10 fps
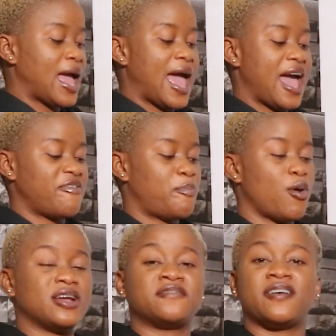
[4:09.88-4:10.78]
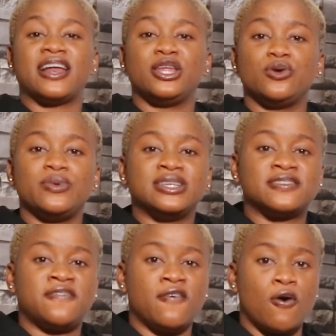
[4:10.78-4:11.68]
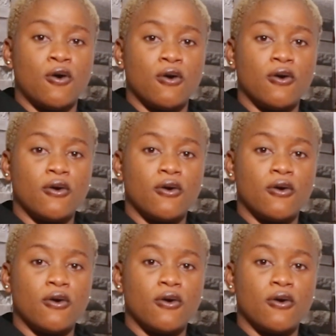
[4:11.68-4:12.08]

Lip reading: F point value is 4.